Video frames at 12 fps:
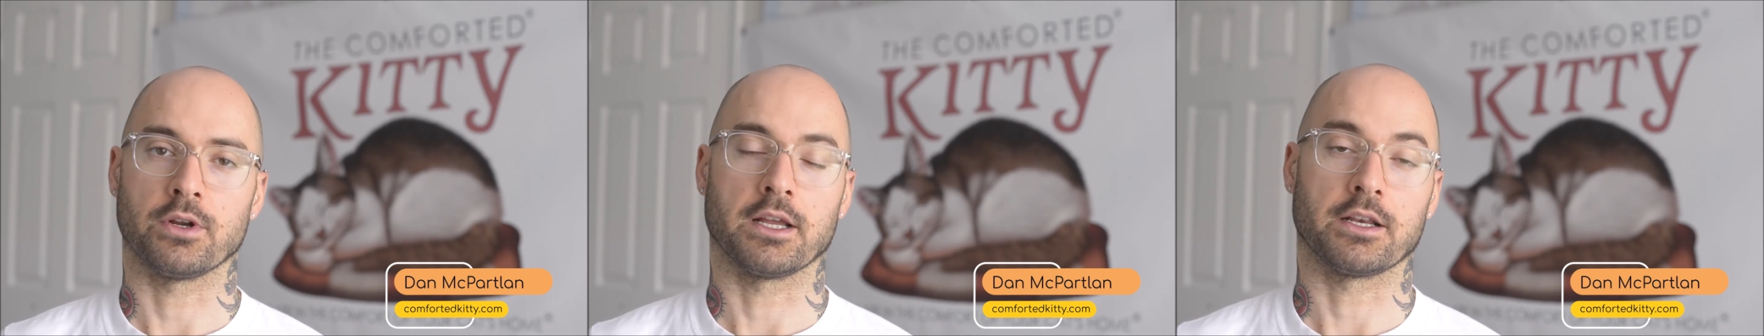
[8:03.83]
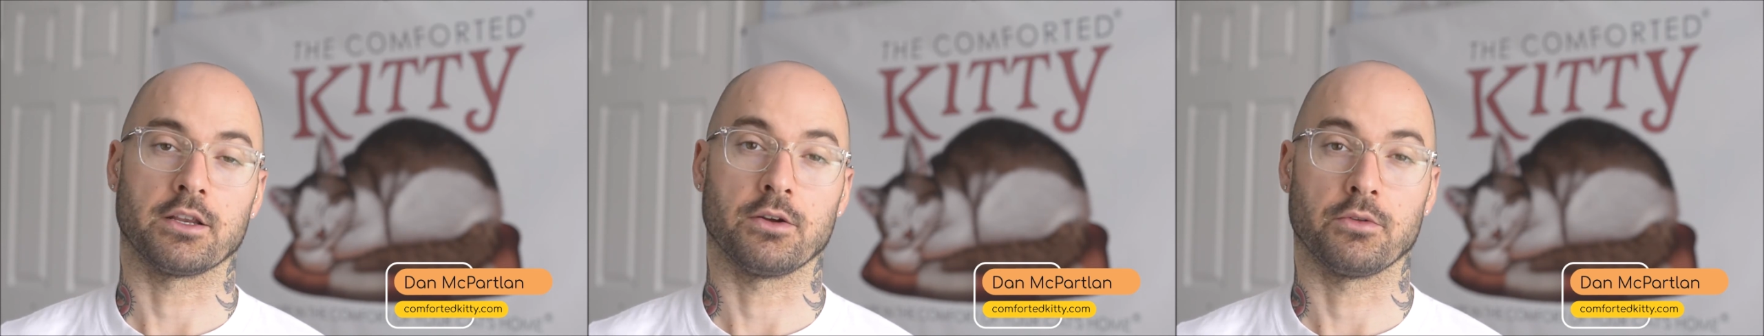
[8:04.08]
I'd
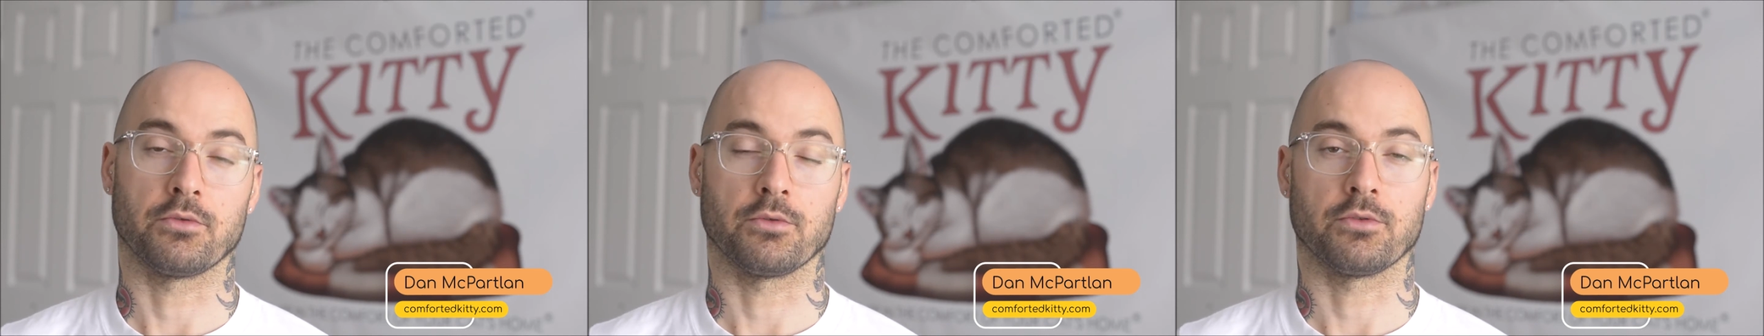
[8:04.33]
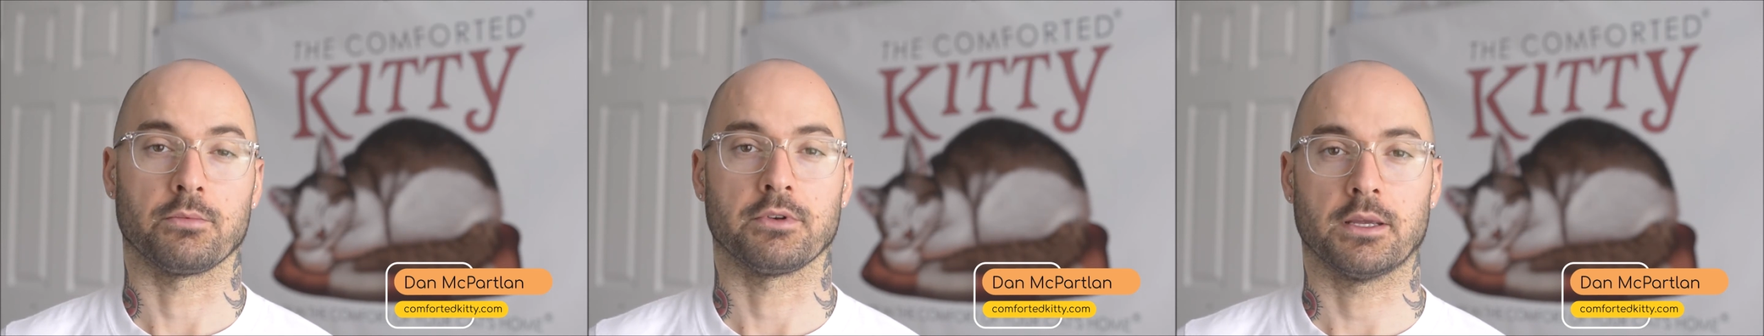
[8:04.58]
like to go through
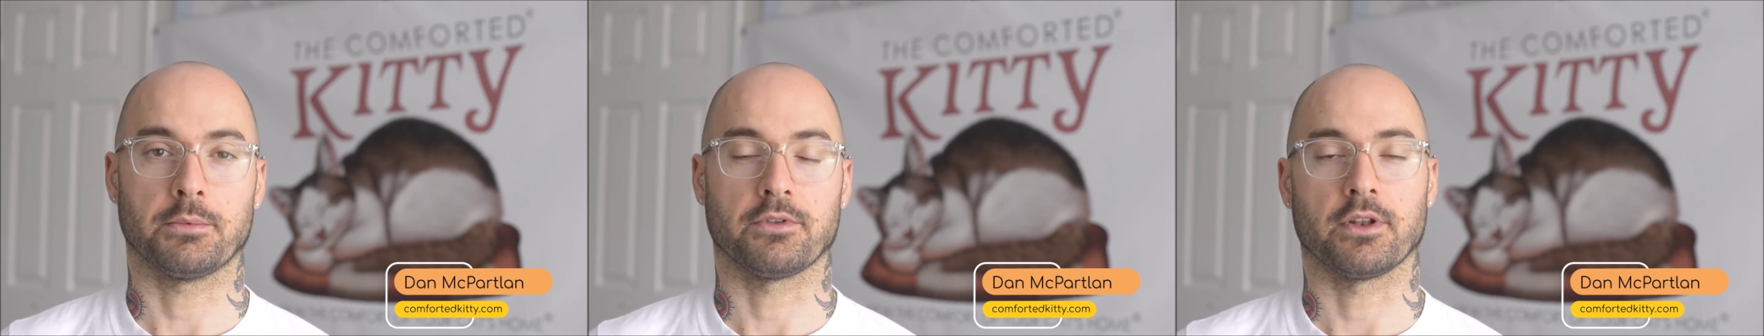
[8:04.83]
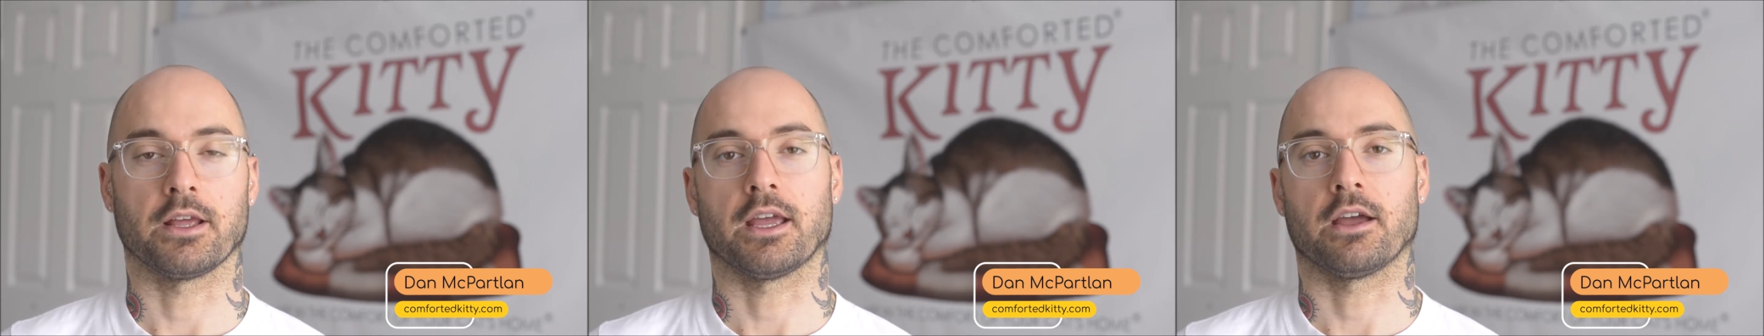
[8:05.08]
some tips
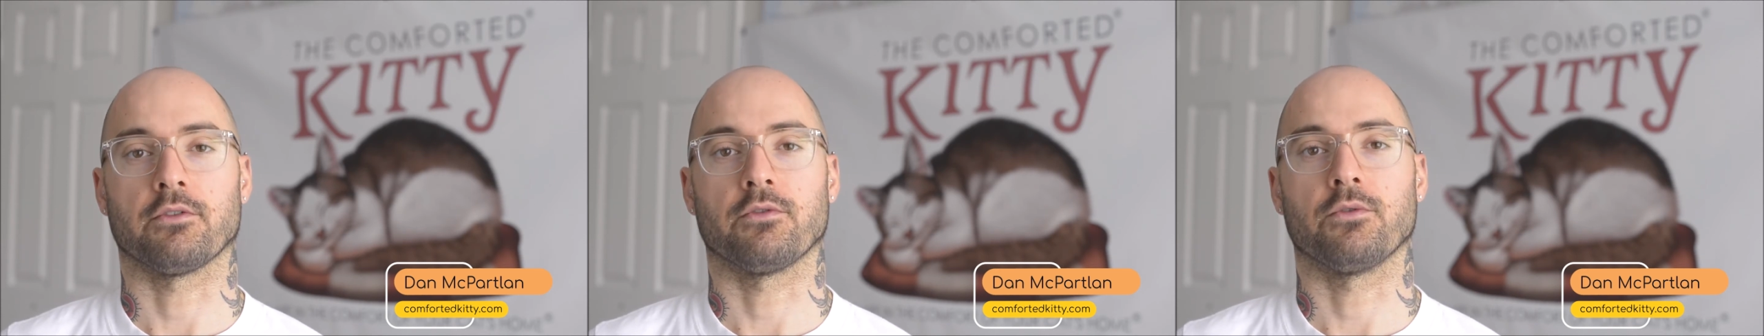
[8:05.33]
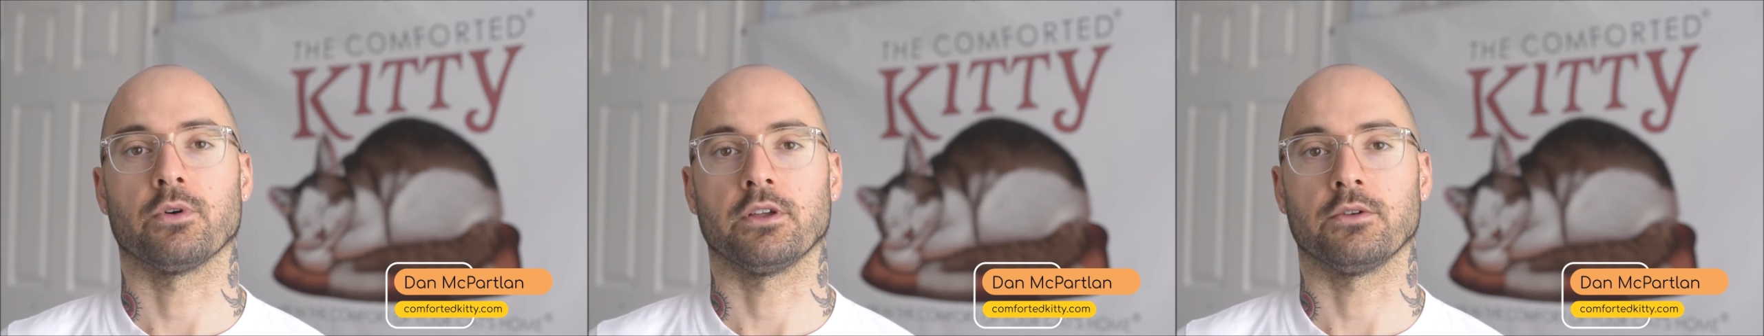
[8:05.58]
that I have
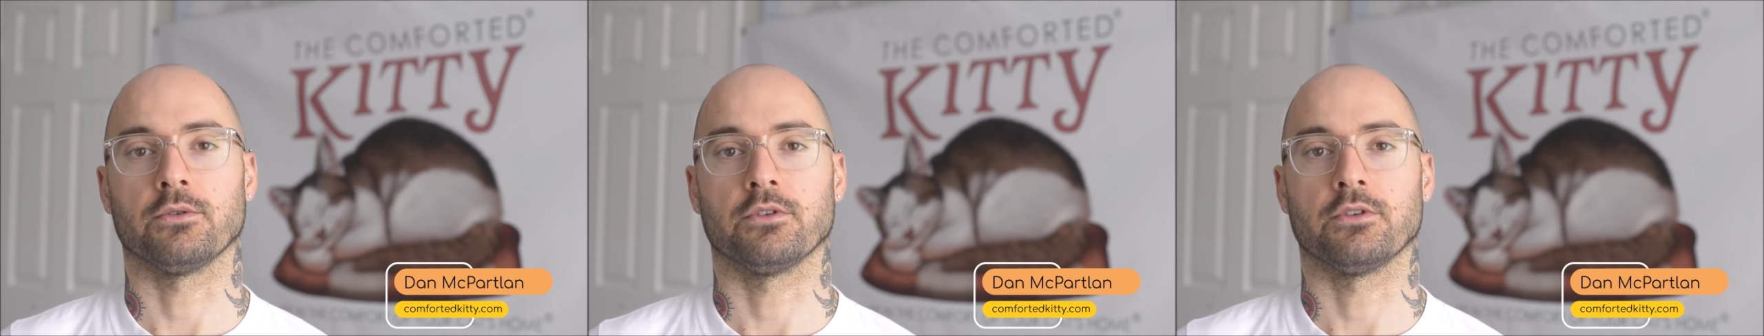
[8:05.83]
for you